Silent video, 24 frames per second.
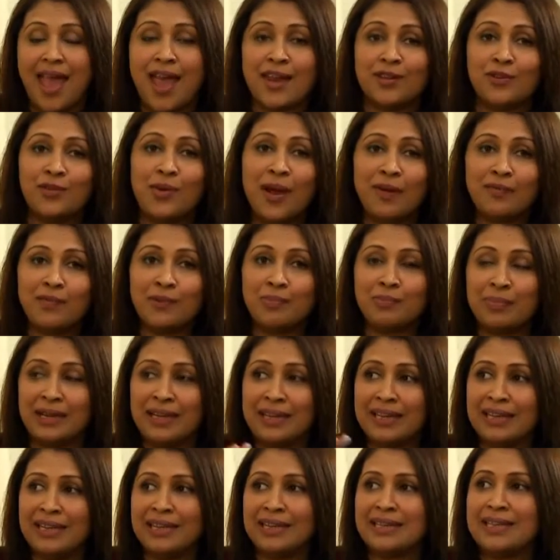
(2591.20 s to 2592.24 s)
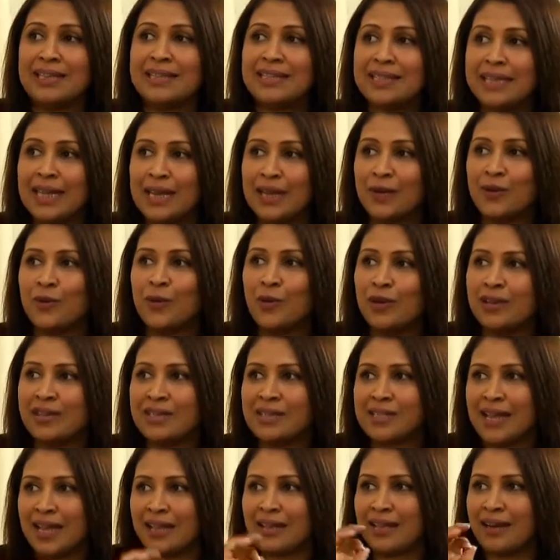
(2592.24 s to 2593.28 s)
And you have to bring in these
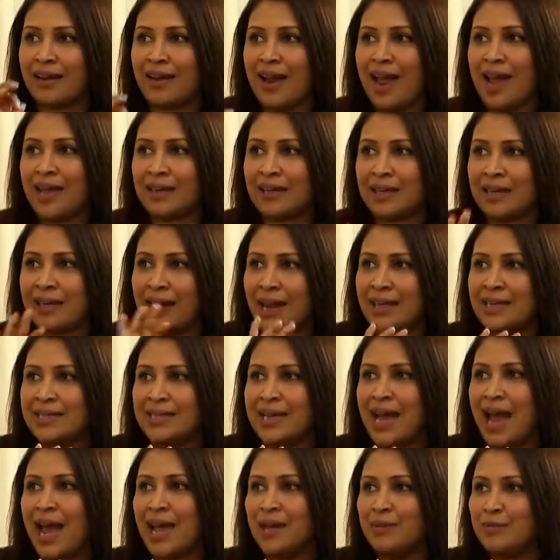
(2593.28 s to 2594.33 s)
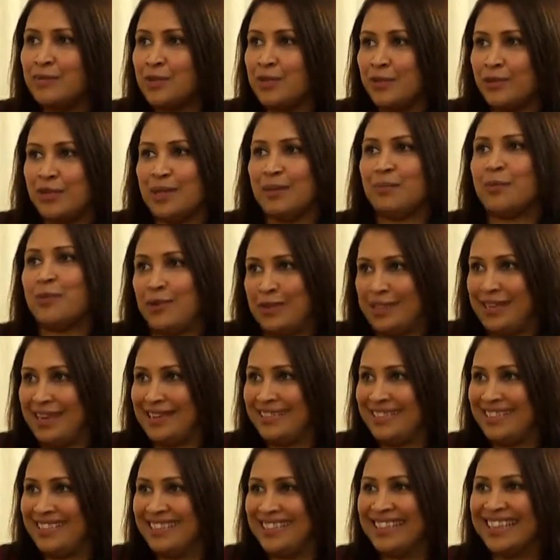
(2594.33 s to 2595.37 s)
stakeholders at the right time to the
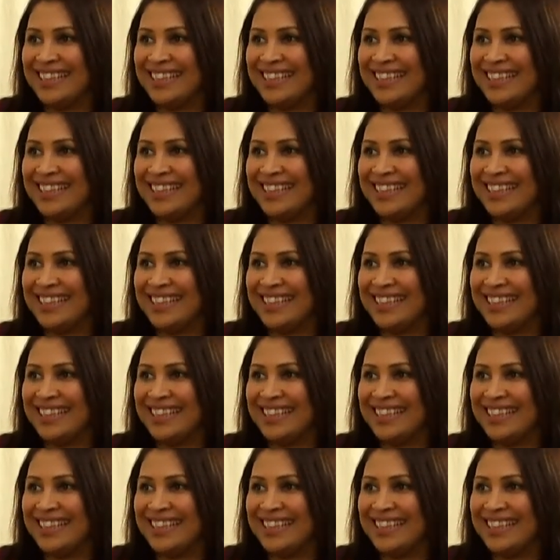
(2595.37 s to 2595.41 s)
process.